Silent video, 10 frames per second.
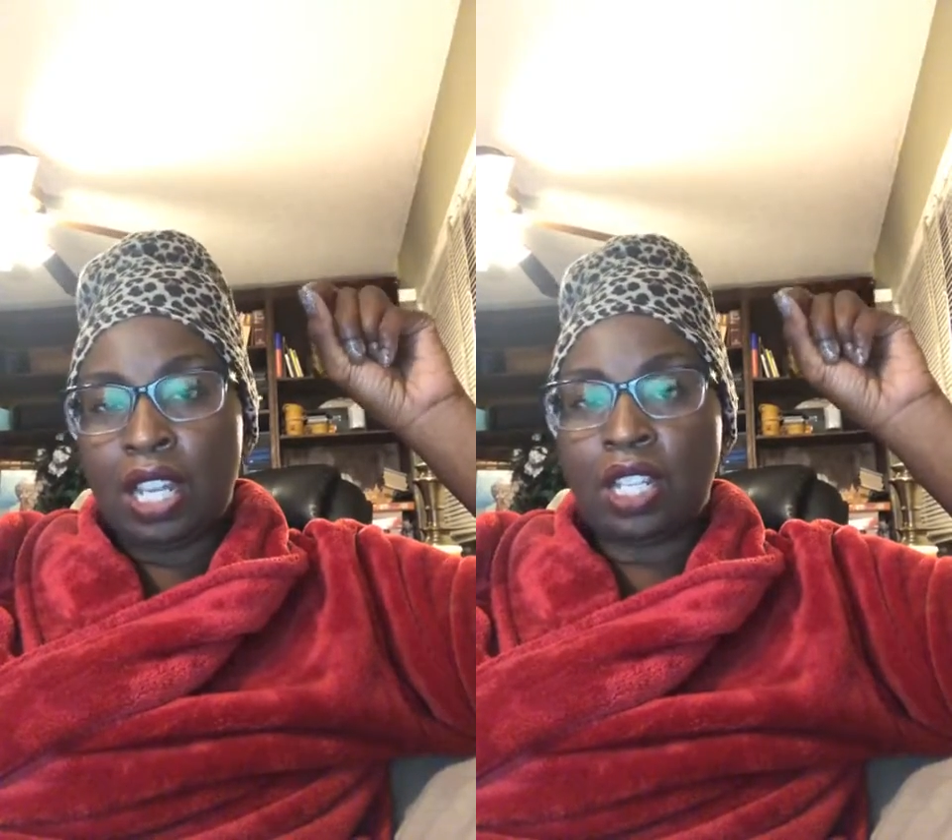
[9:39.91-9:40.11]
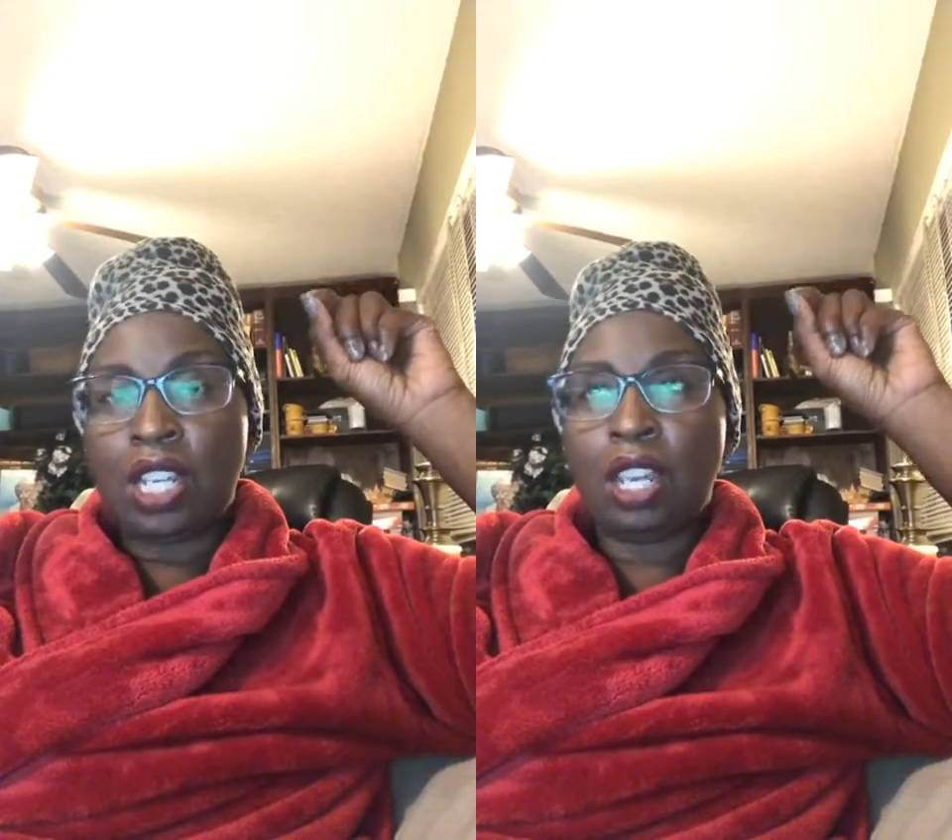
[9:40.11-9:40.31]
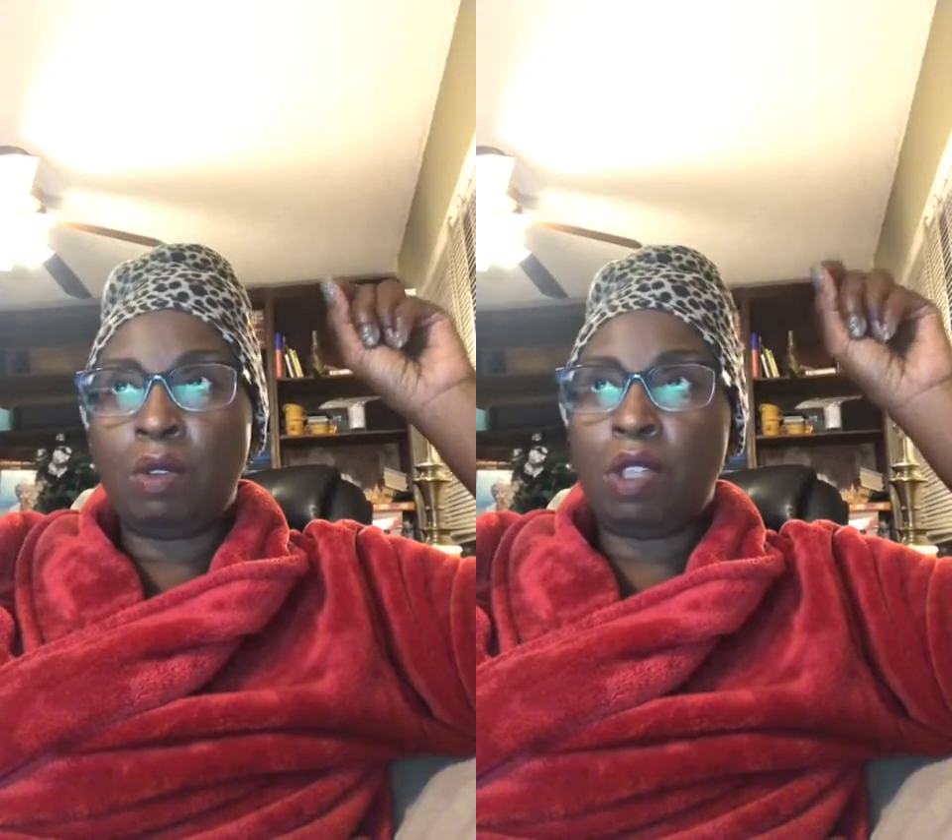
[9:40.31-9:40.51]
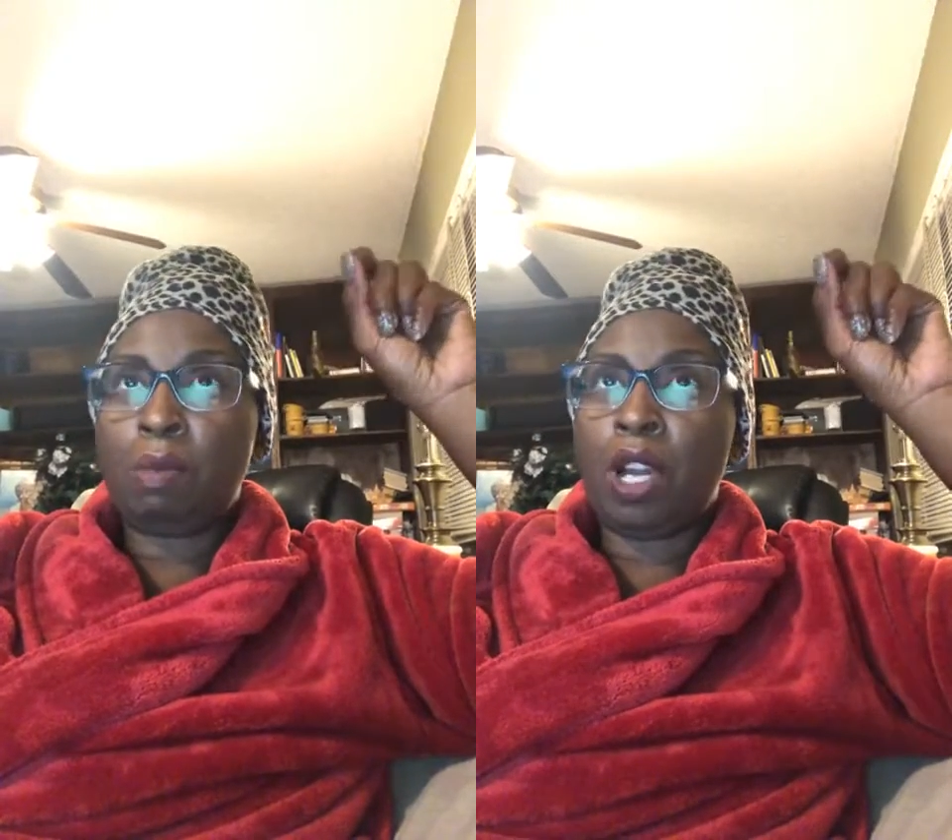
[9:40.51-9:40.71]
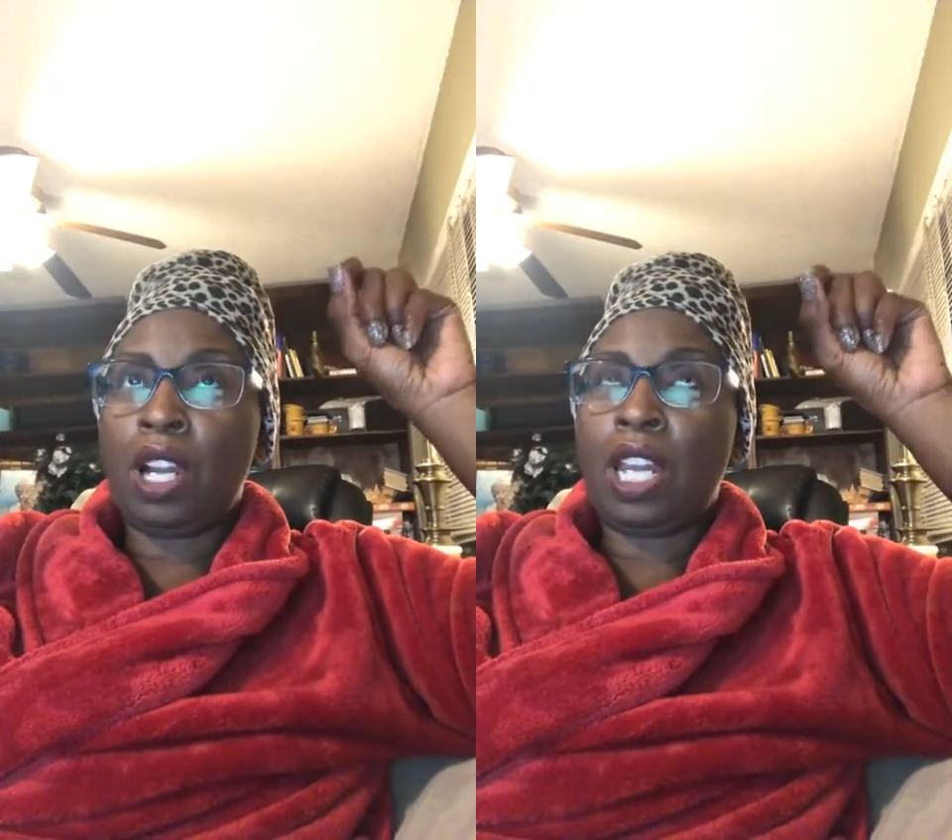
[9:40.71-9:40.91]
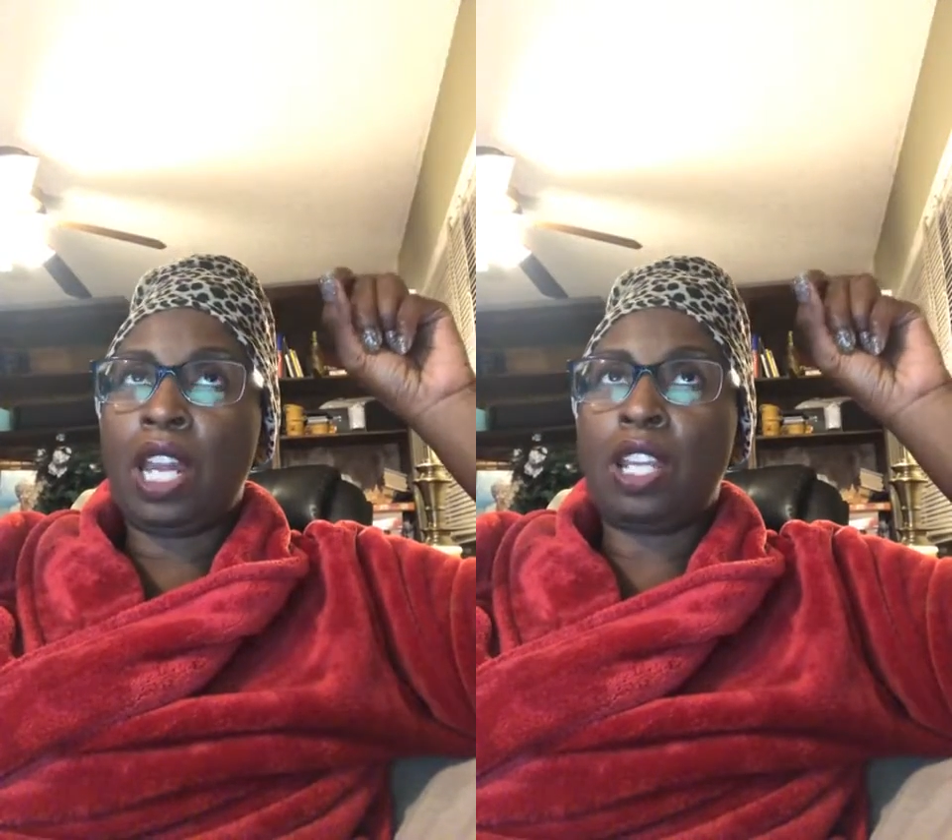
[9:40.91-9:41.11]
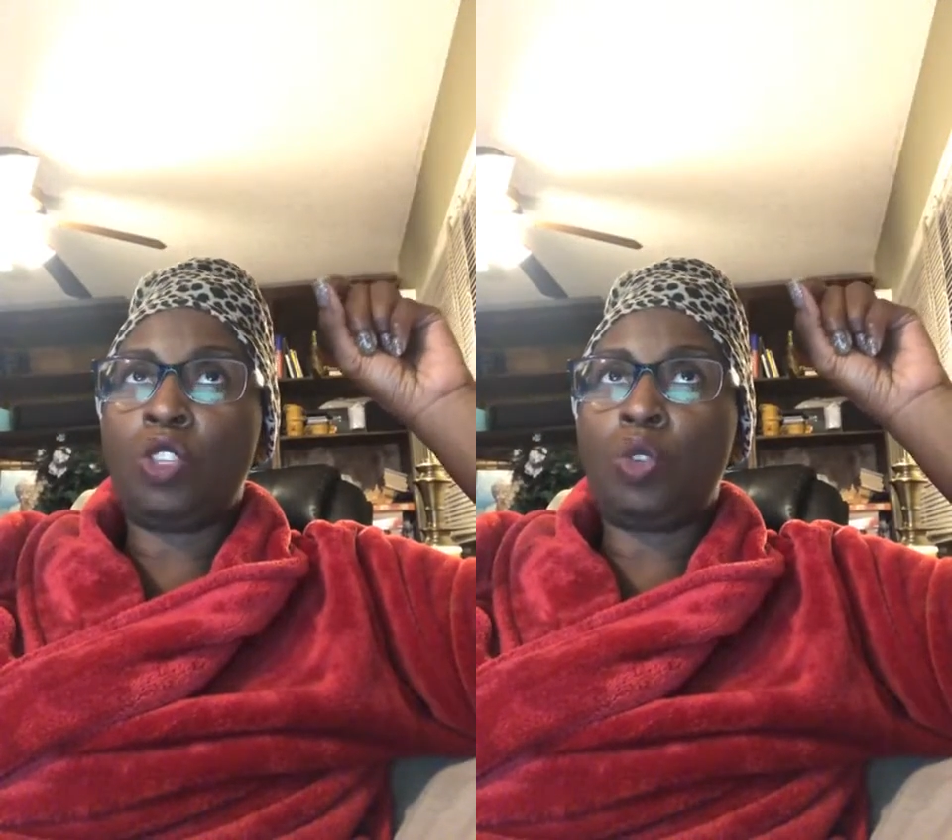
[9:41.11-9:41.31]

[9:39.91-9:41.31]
and to get with the market and